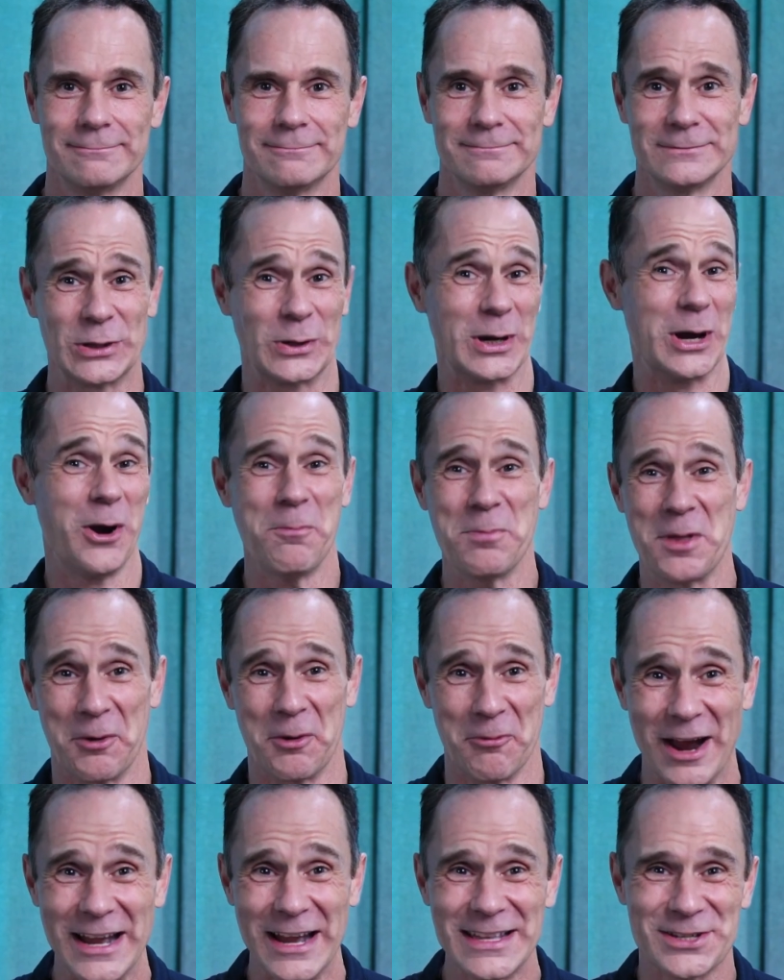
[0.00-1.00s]
So I hope their
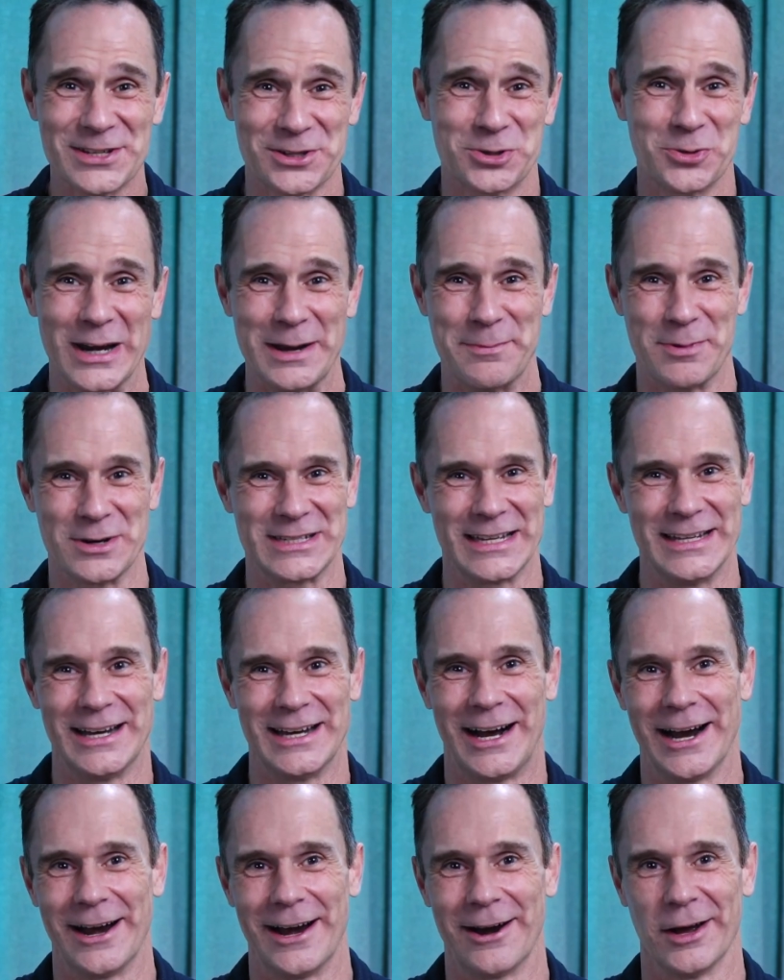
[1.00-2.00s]
rates are 20%
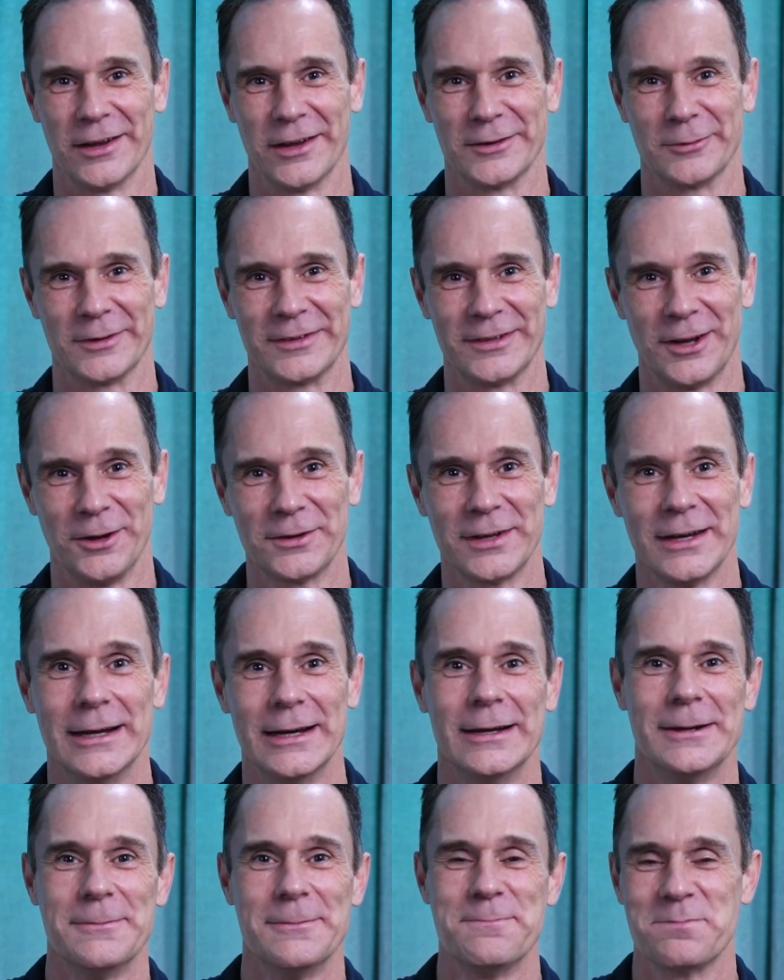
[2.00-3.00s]
higher as a result,
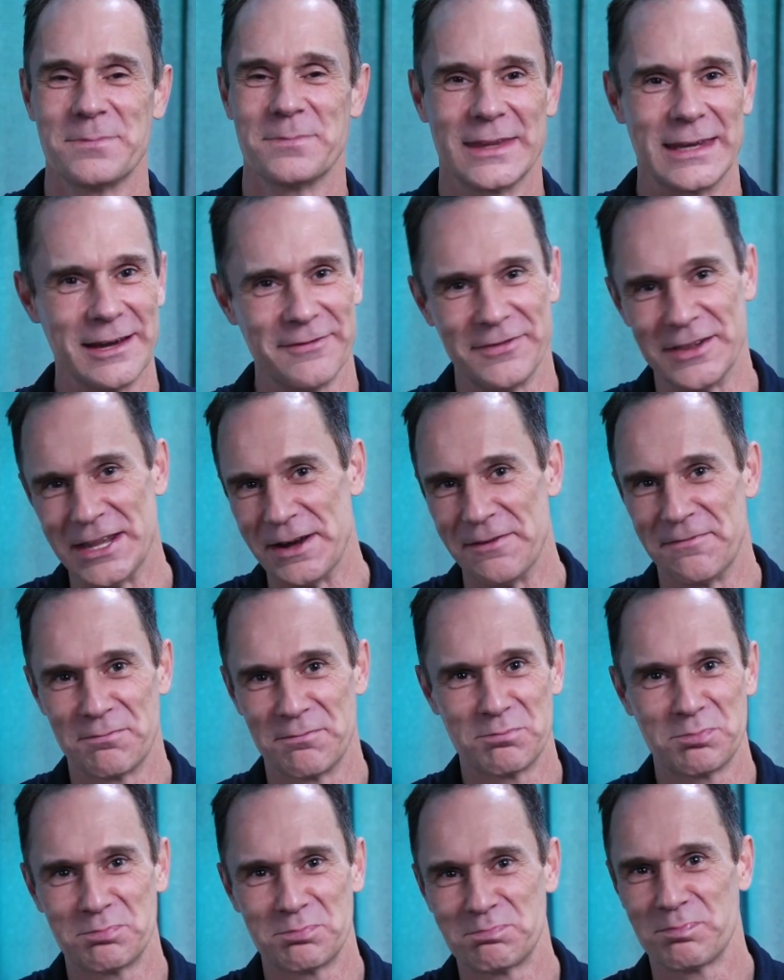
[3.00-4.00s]
given they've
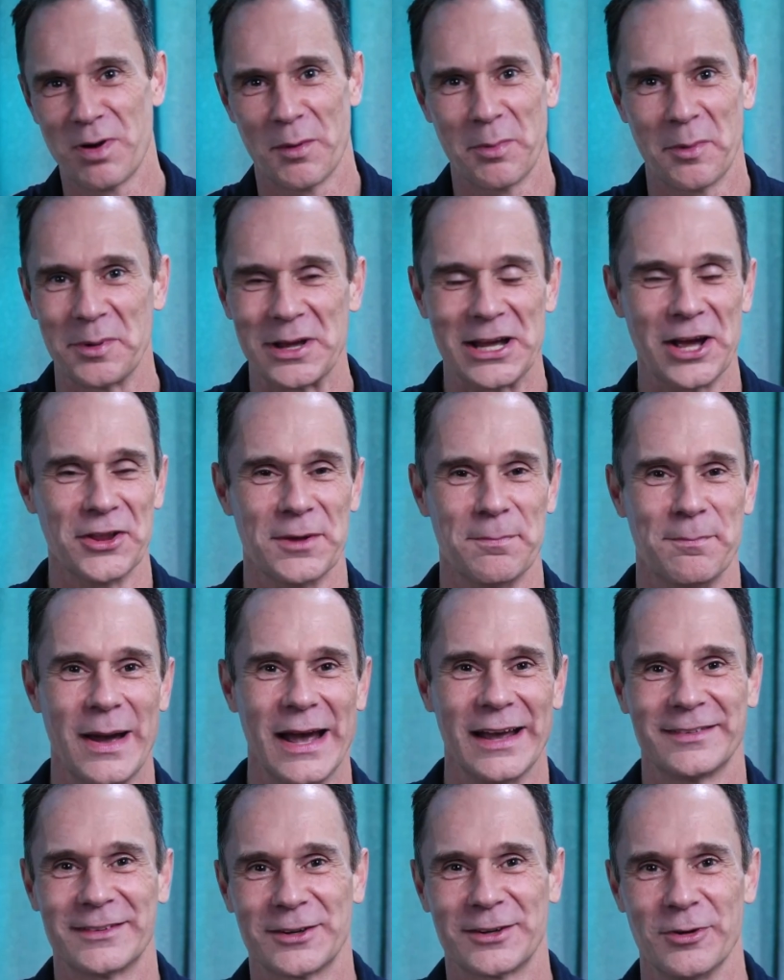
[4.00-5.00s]
probably got the
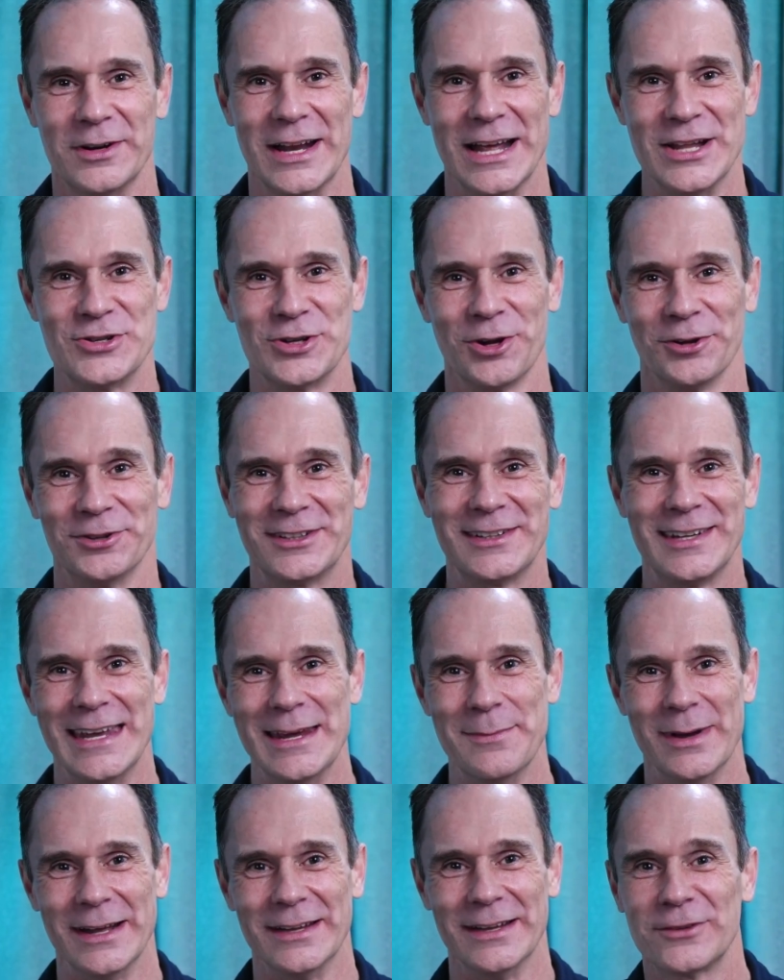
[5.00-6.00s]
best credentialed
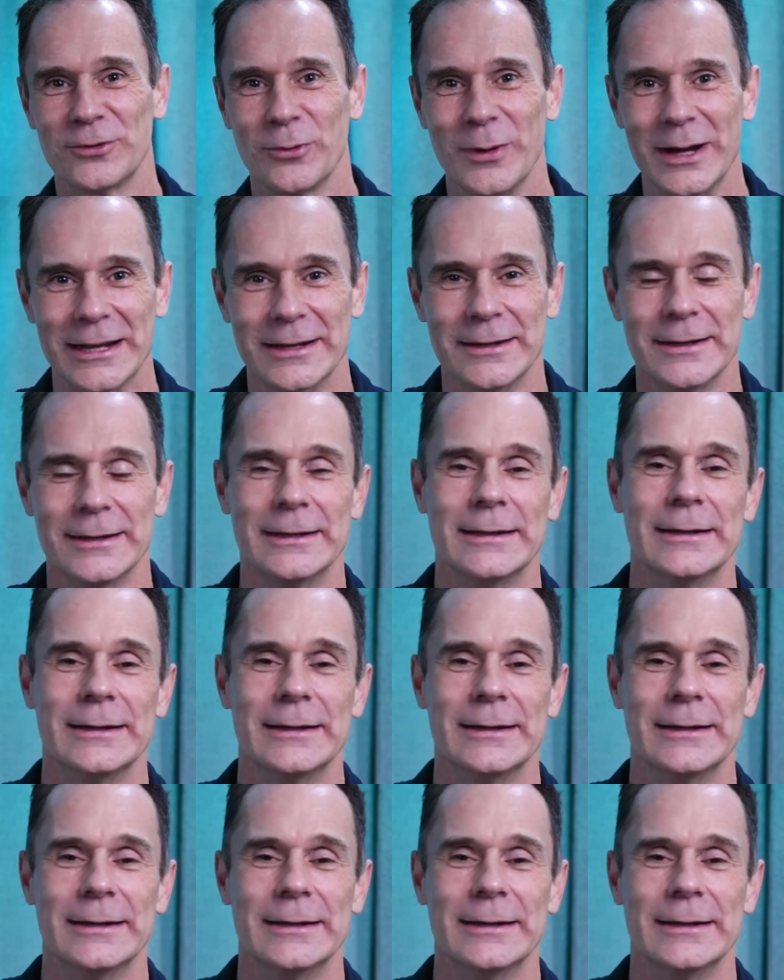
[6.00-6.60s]
team in Sweden.